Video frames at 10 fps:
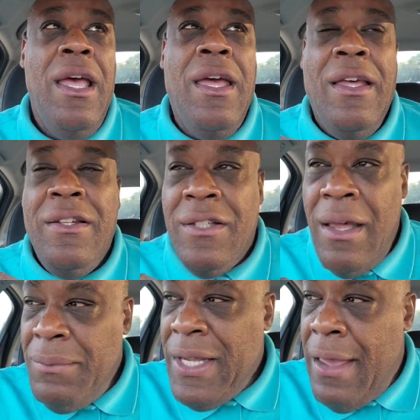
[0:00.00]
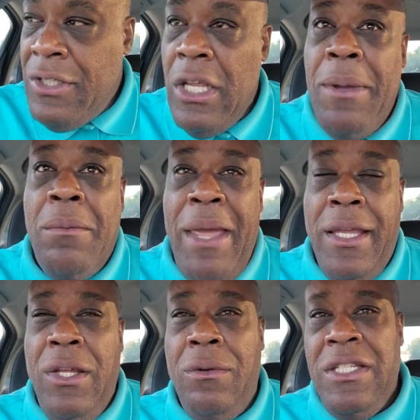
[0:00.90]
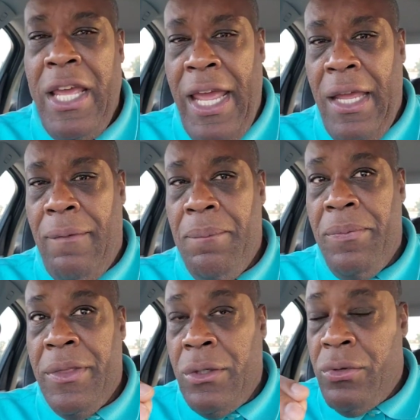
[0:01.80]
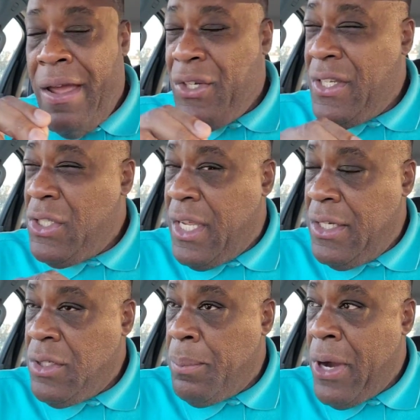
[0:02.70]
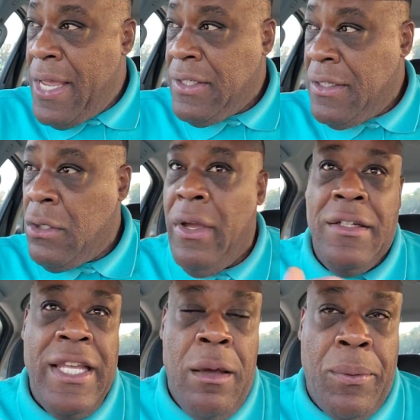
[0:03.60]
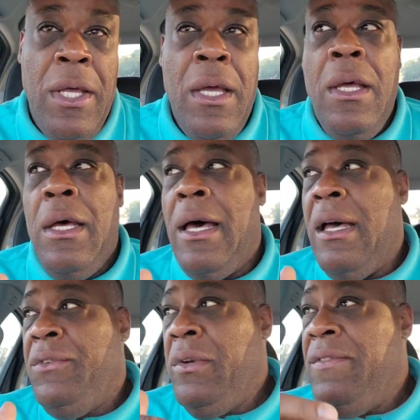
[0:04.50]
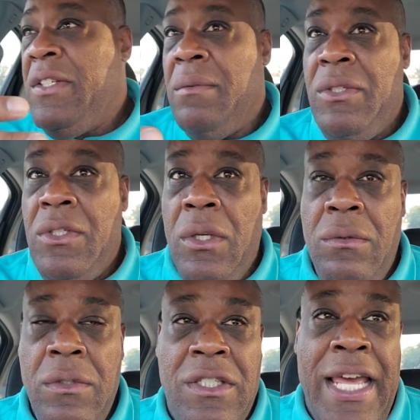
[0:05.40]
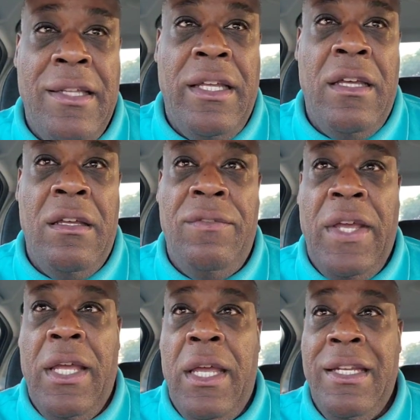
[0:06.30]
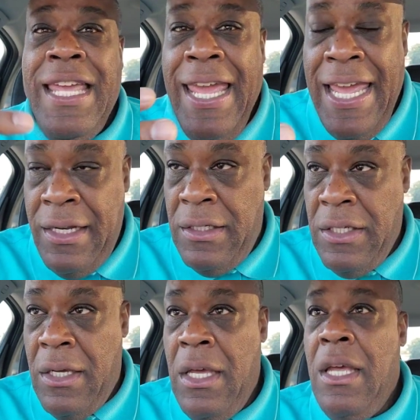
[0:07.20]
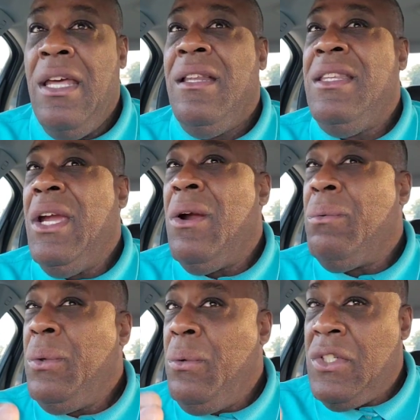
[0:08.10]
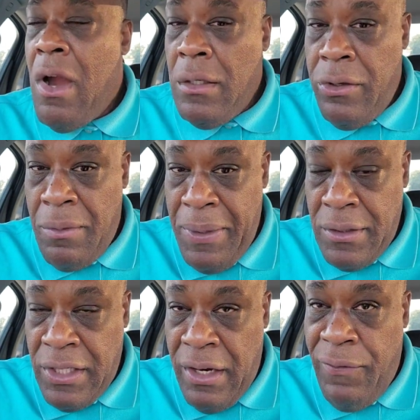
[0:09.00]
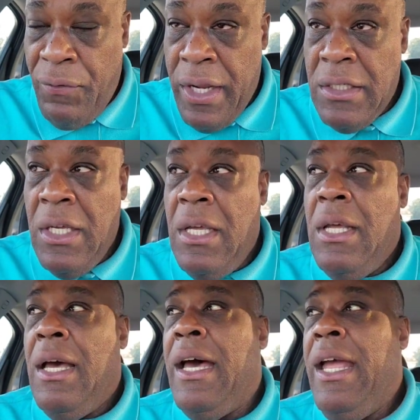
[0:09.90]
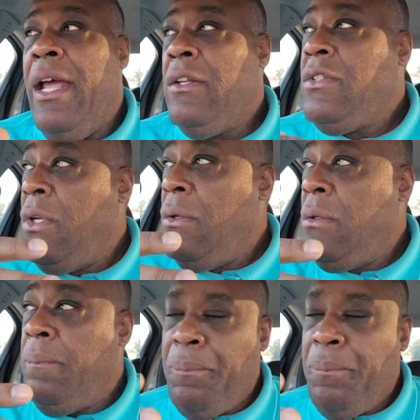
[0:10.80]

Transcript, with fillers: Sometimes they may make you take the driver's education process. So, example, I've driven some students that live in Canada. Their rules are a little bit different. I had a student